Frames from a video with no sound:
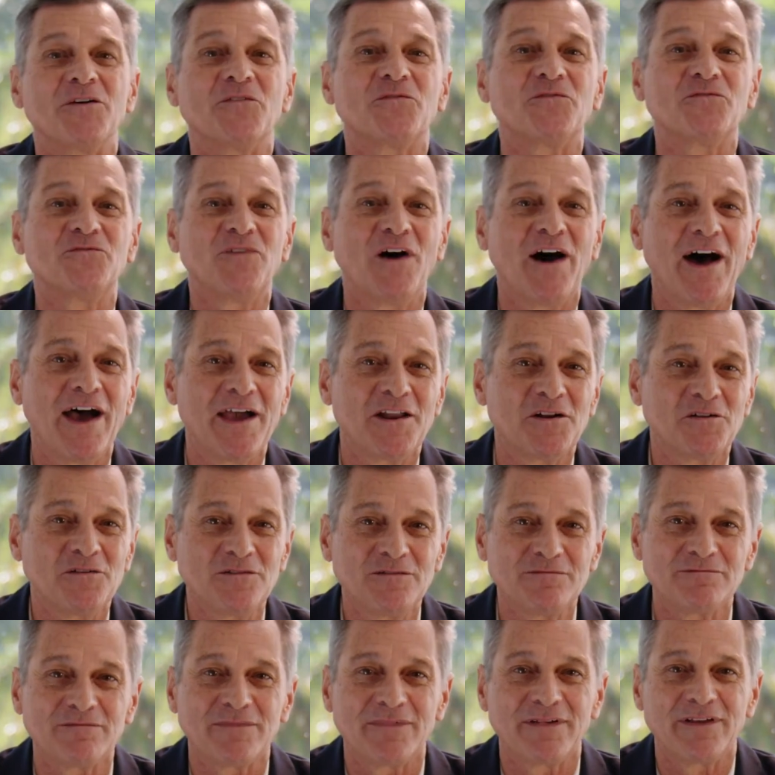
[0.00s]

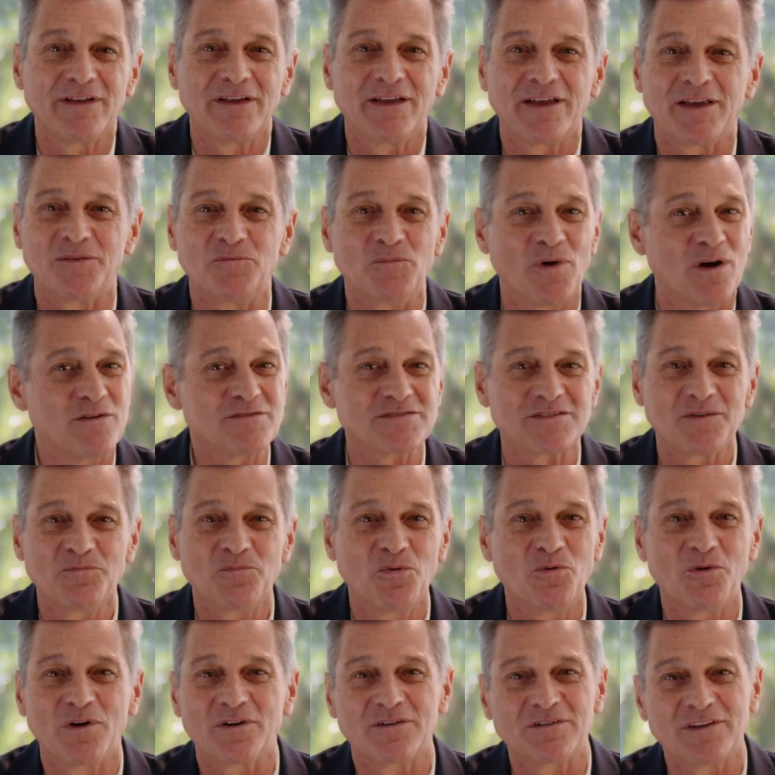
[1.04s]
final and most
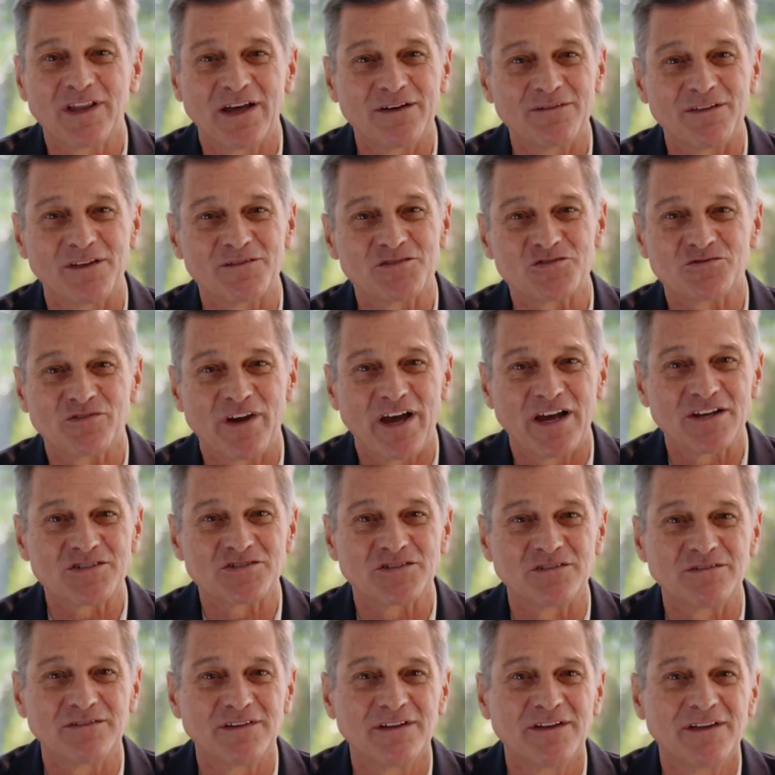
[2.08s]
important level of
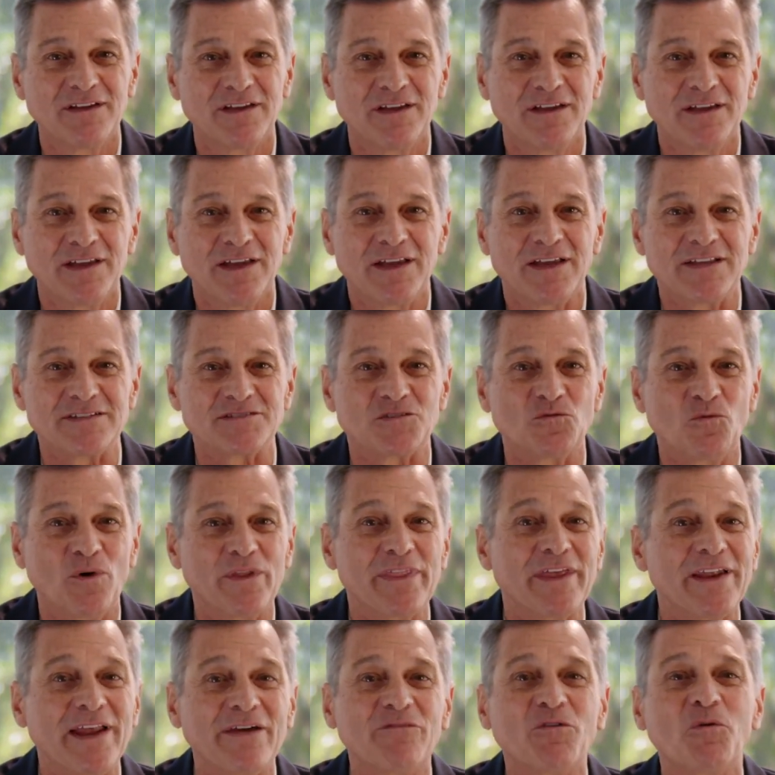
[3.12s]
traction is the one
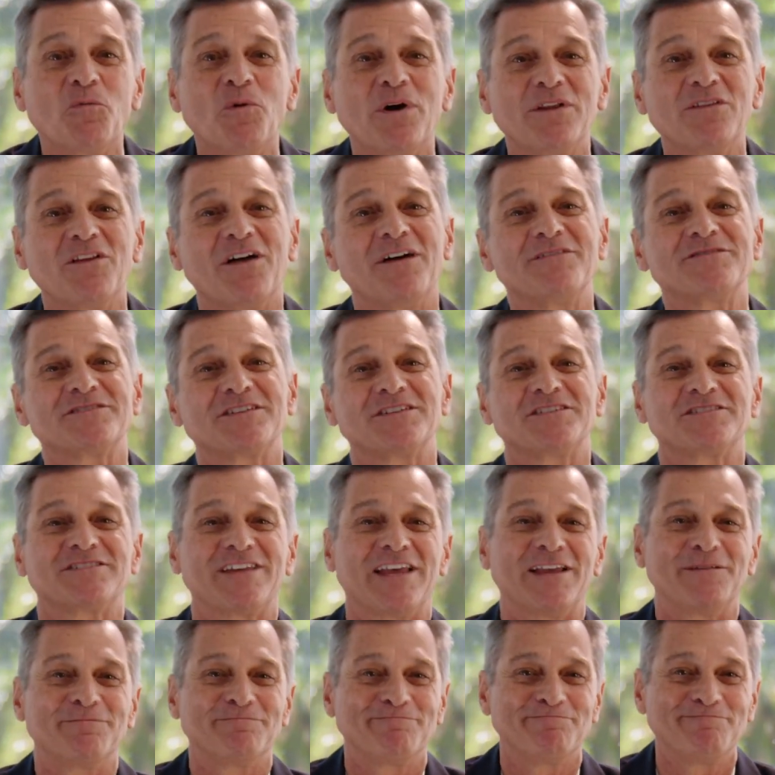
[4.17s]
that everyone loves to
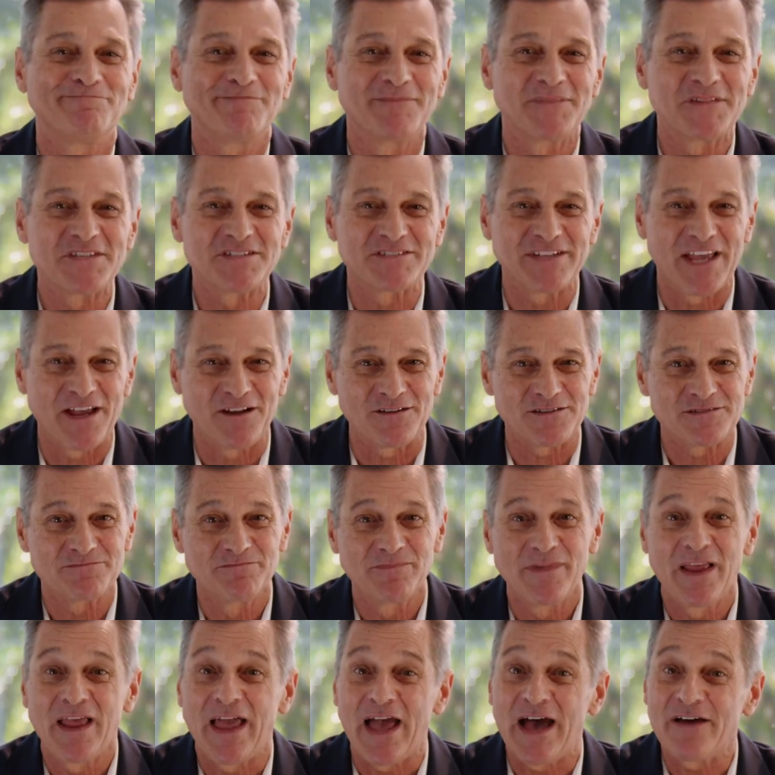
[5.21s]
see: sales.
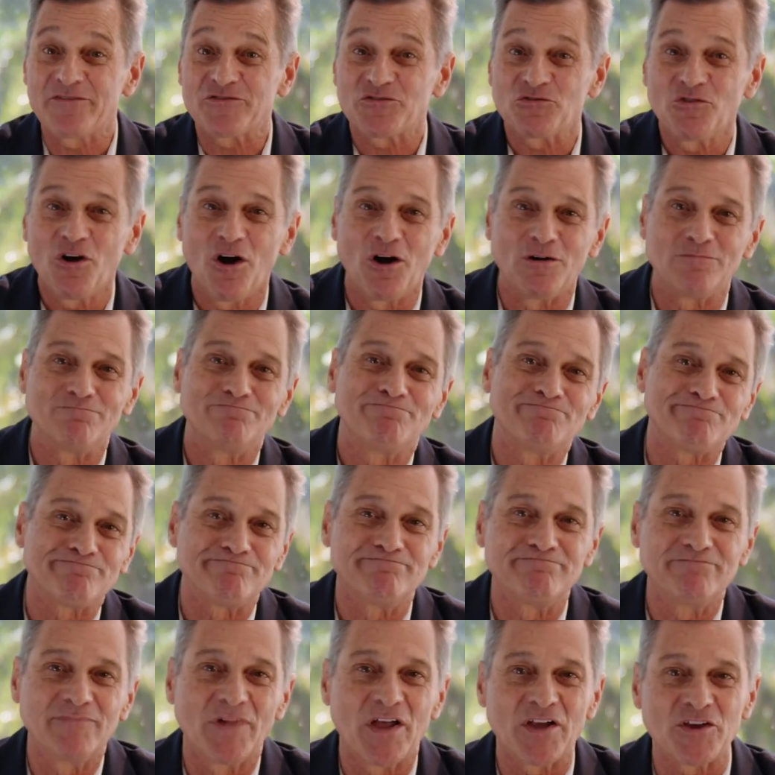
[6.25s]
After all,
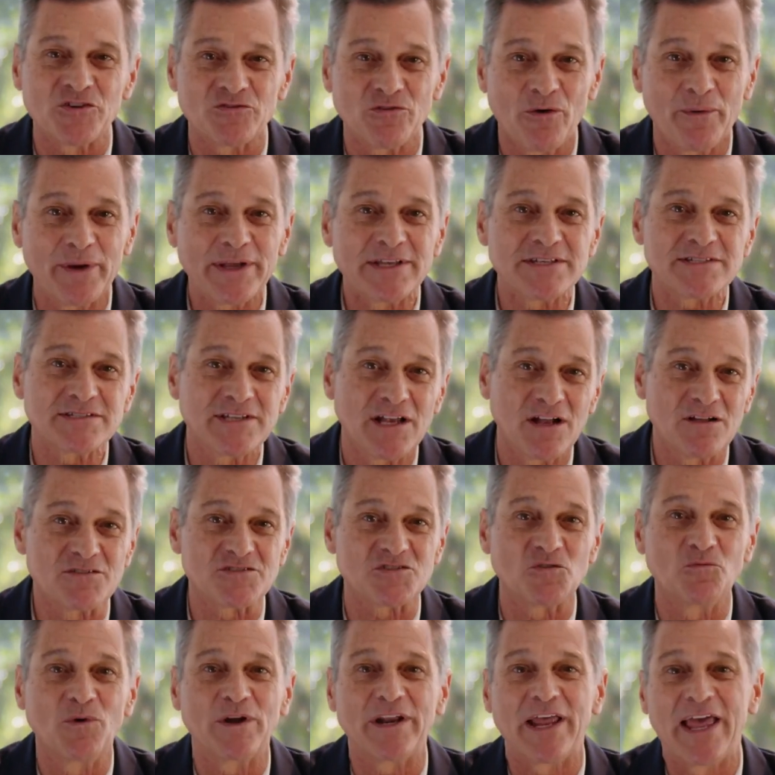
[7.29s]
growing sales
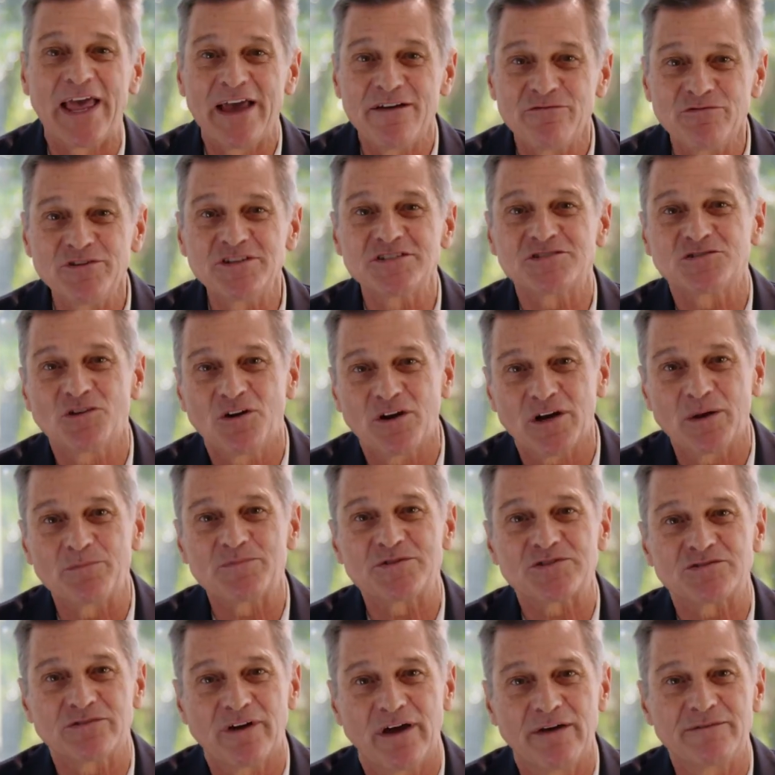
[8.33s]
are what every startup
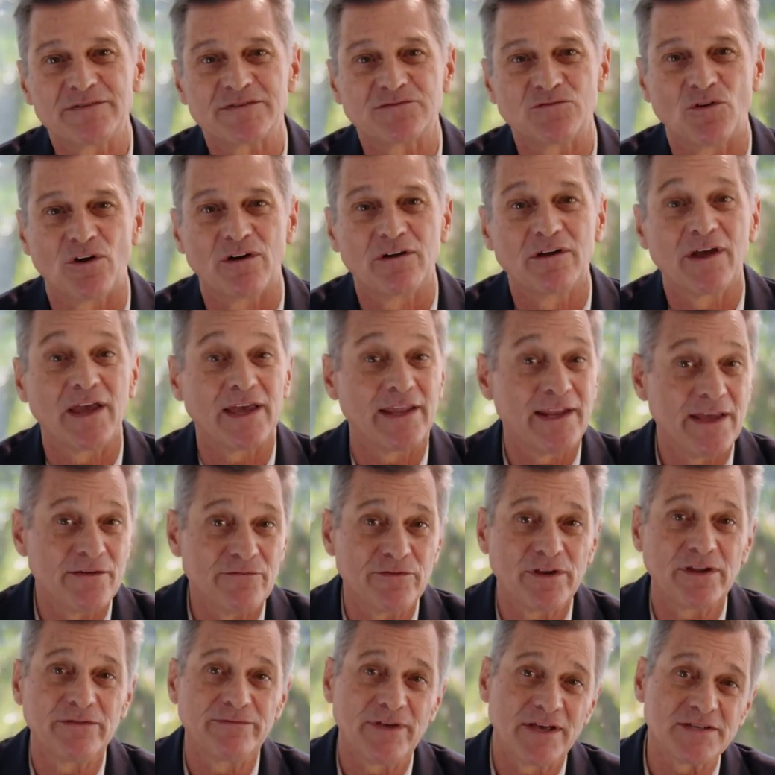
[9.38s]
strives for and
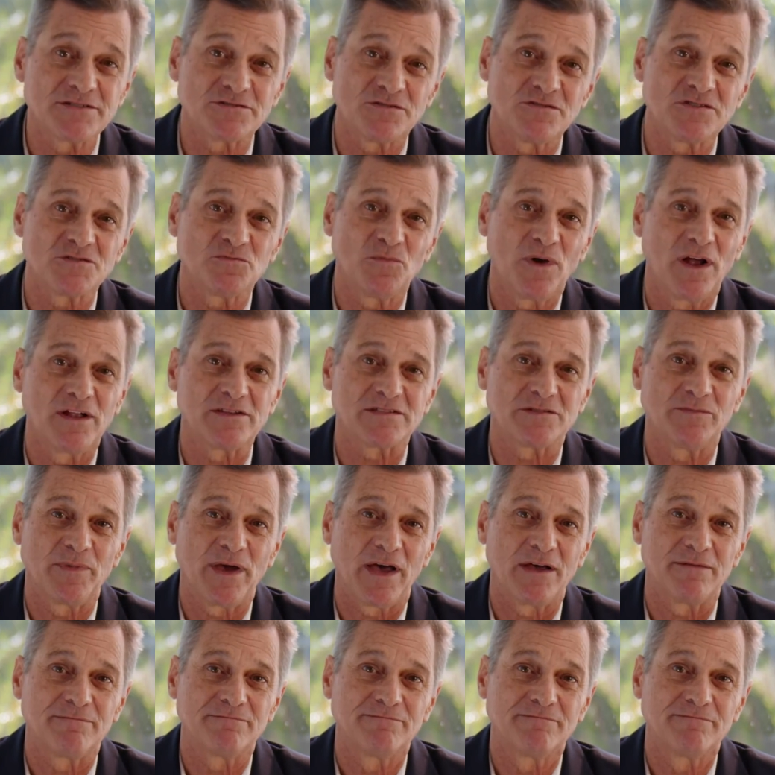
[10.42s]
every investor smiles about.